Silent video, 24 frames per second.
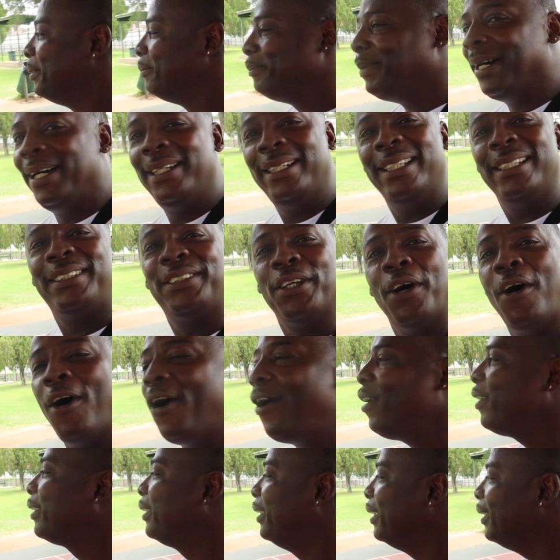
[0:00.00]
But it's
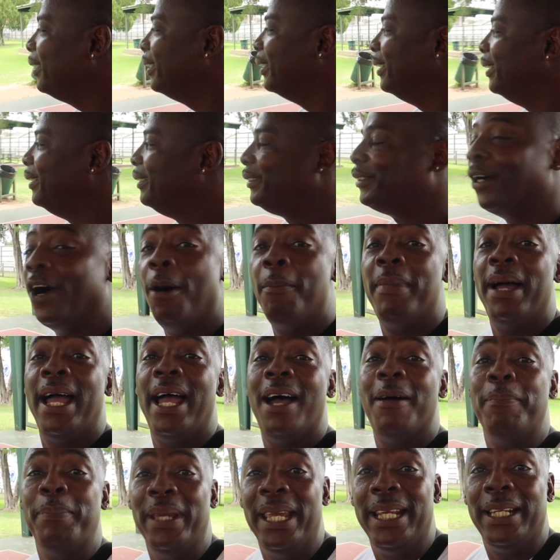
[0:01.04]
all good. So I'm gonna
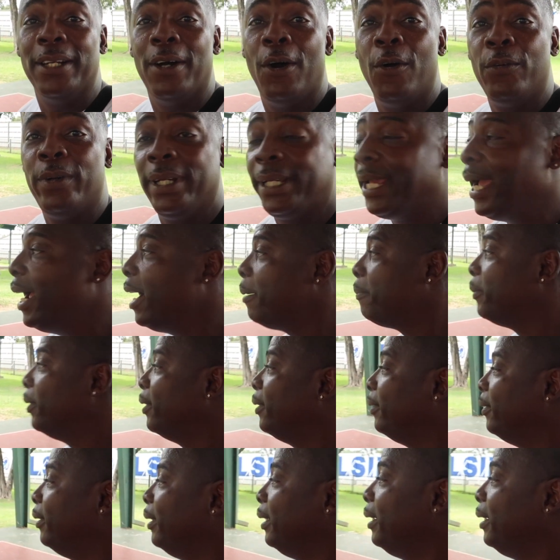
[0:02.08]
have Bing to hold the camera,